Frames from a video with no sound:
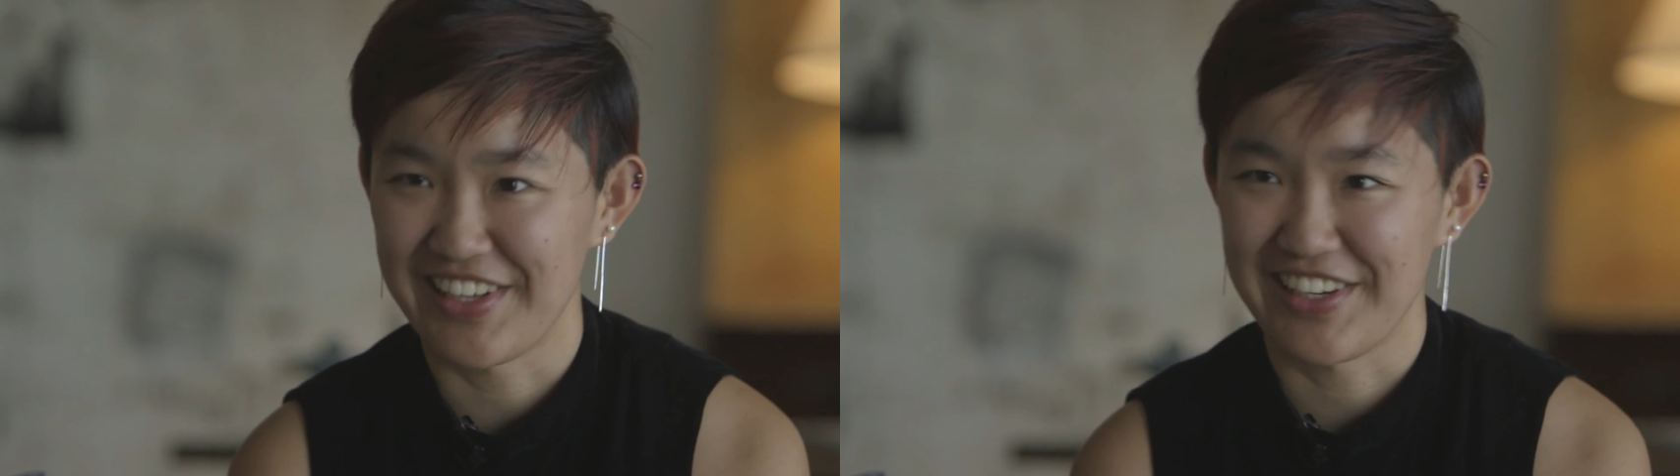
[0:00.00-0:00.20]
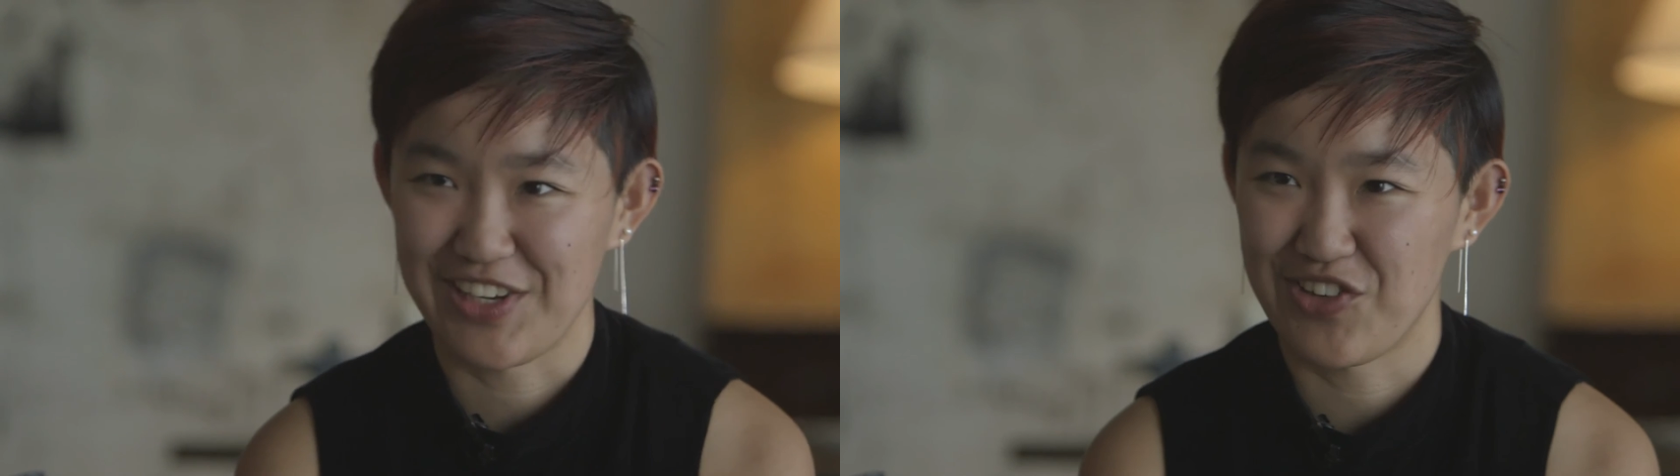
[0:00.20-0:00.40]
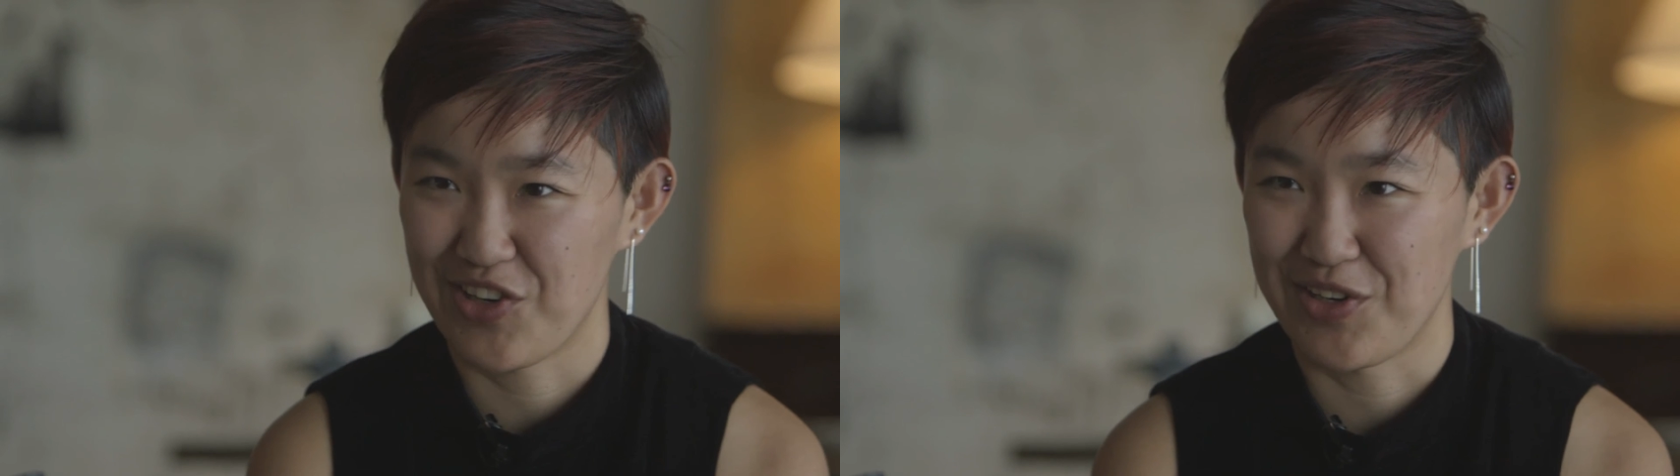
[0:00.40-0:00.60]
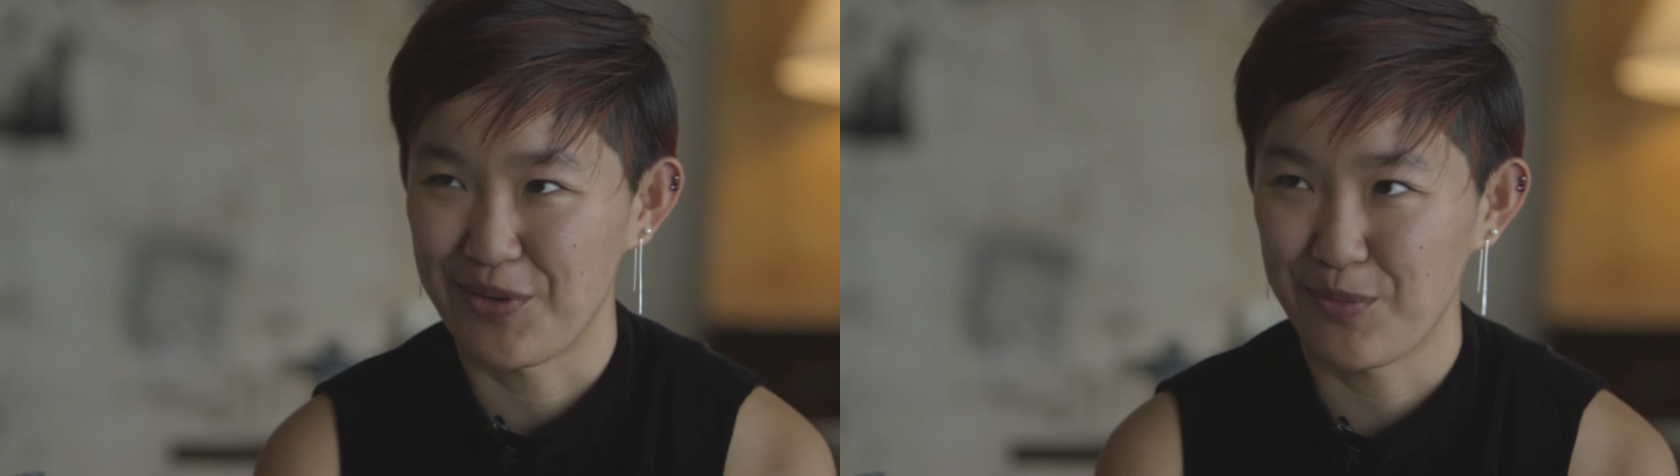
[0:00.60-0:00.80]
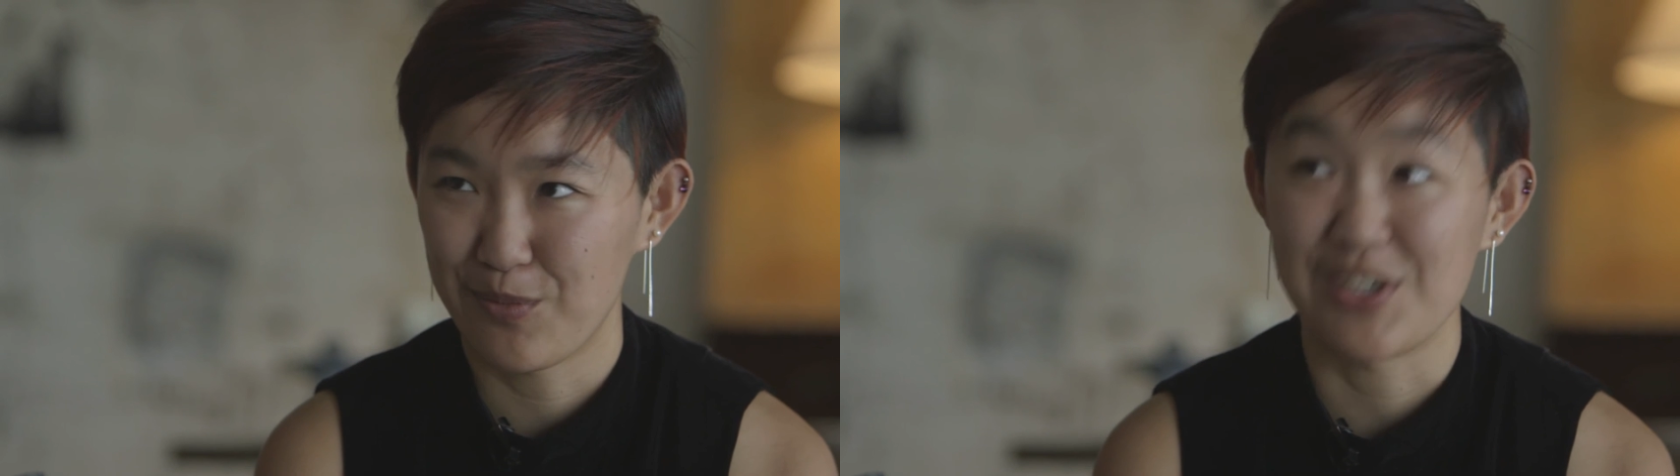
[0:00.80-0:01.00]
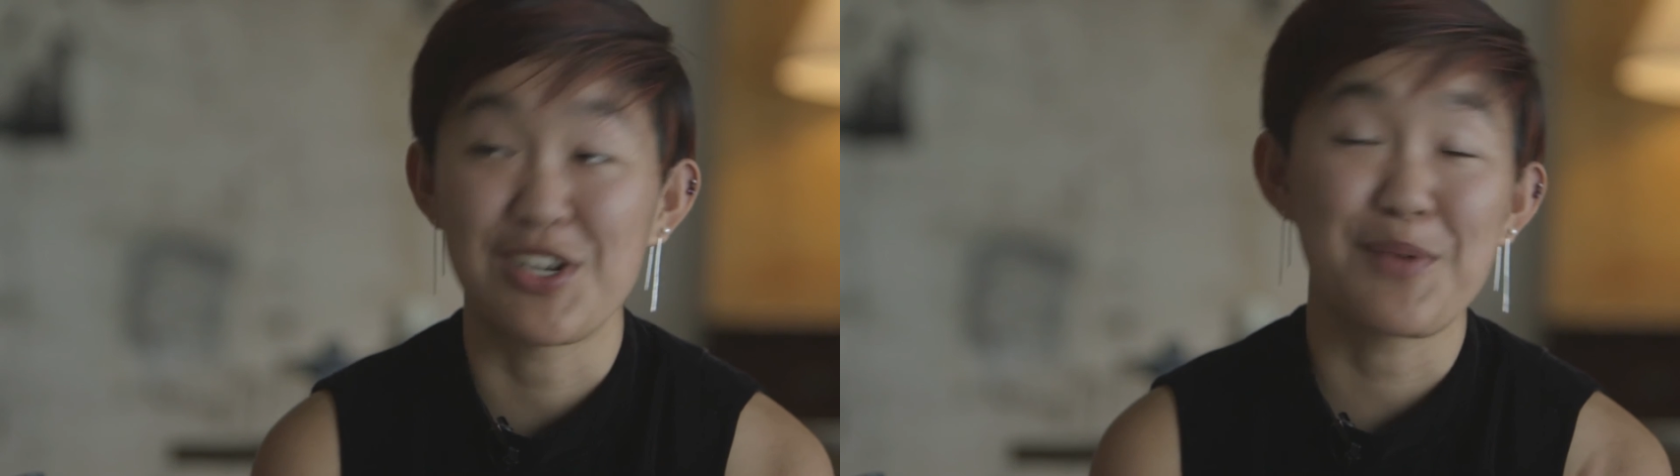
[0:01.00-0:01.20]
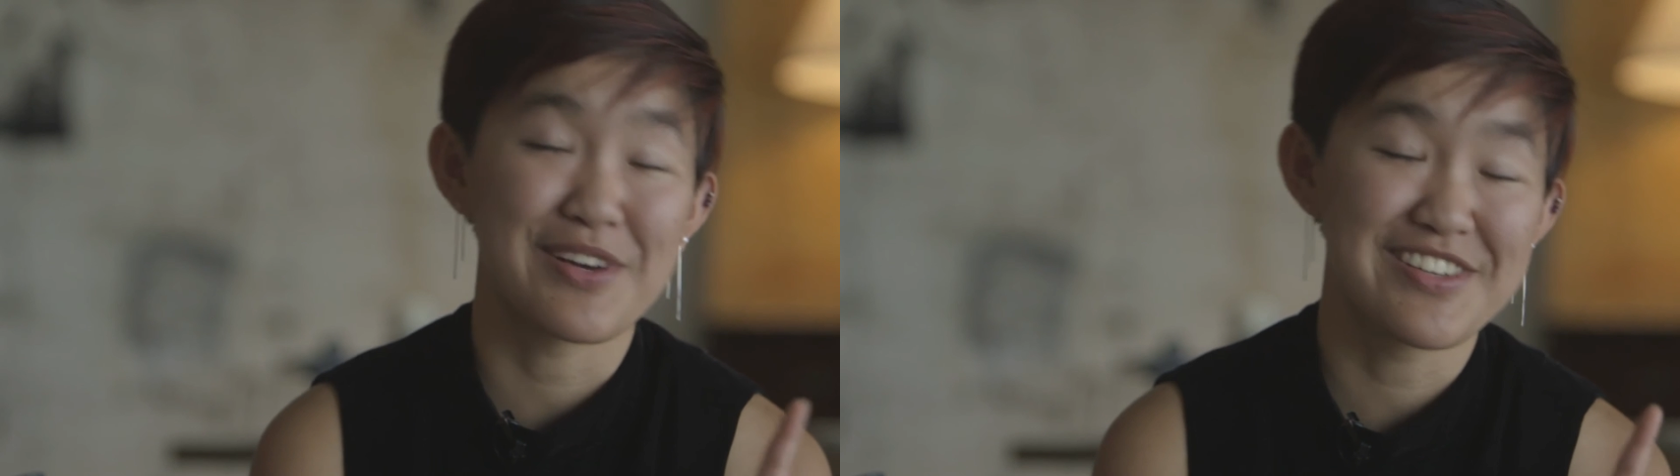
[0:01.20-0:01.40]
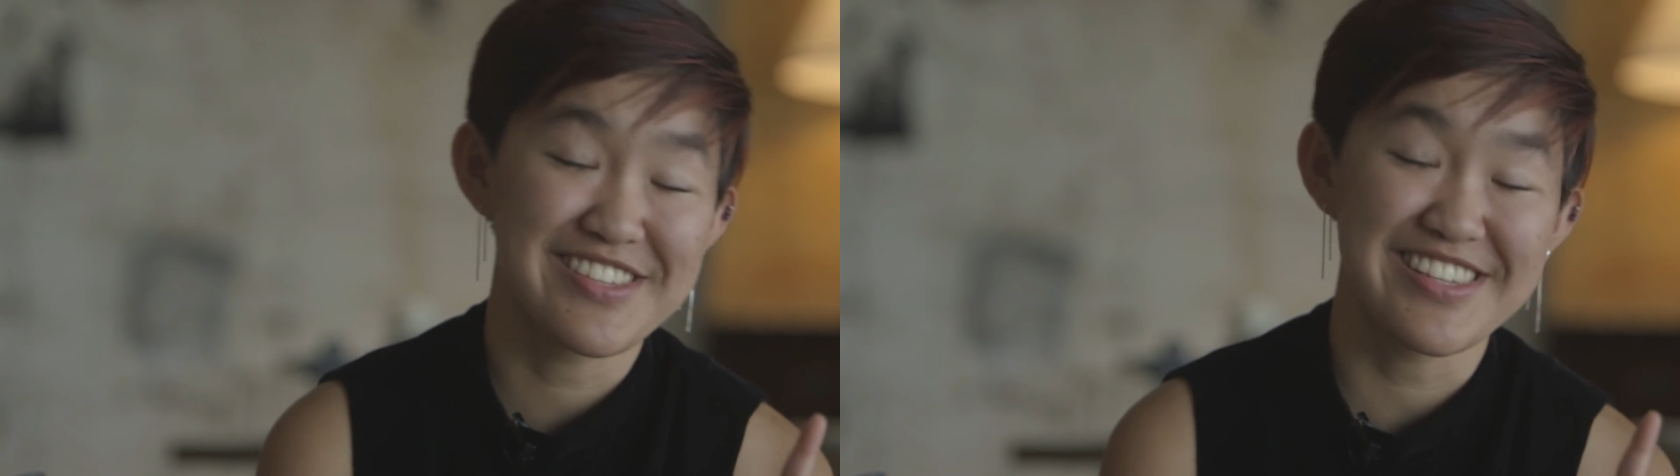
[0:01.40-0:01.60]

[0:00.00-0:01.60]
in kindergarten, which I was.